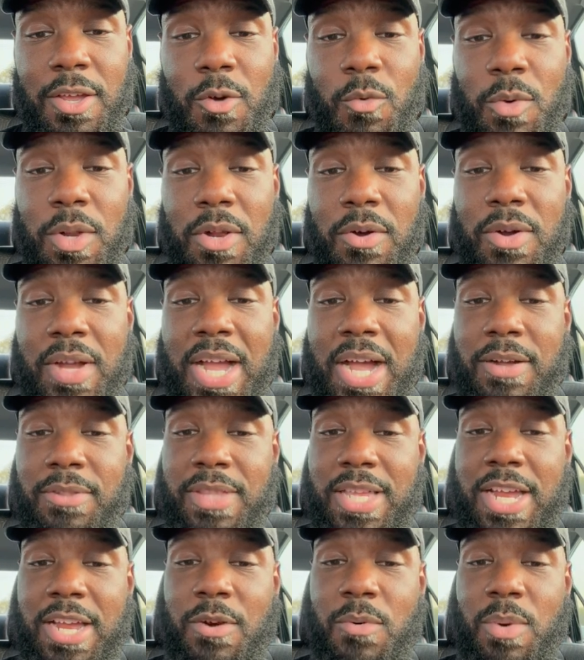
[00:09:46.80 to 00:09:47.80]
We don't count
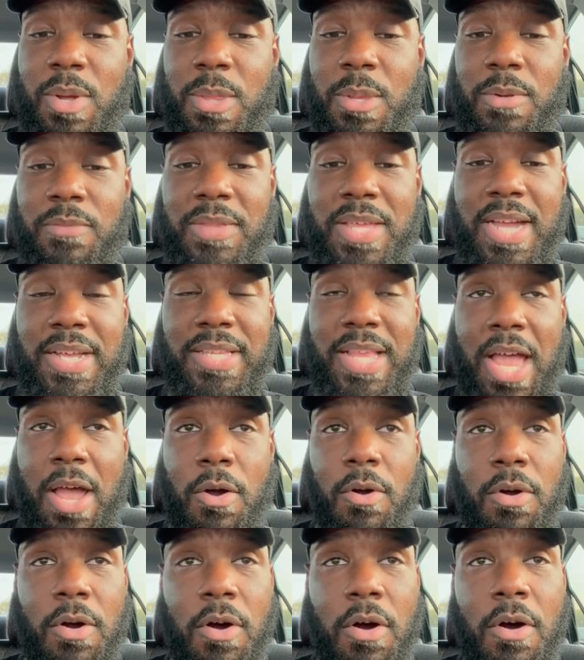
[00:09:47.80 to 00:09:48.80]
that, whether if that's
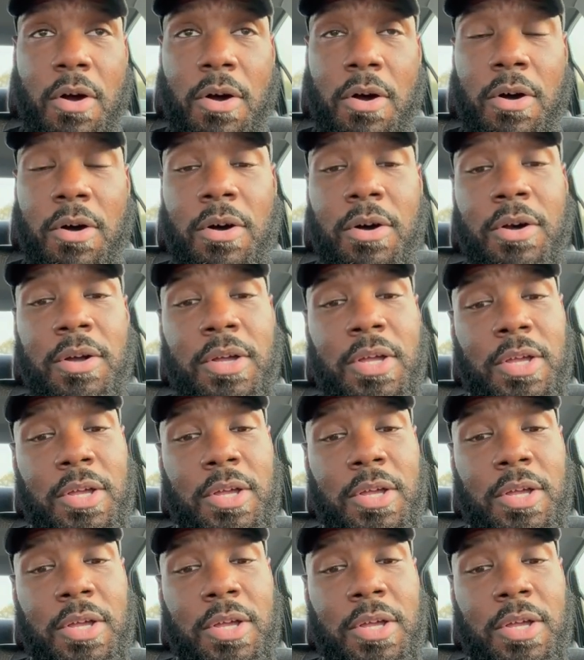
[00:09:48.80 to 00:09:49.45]
alcohol,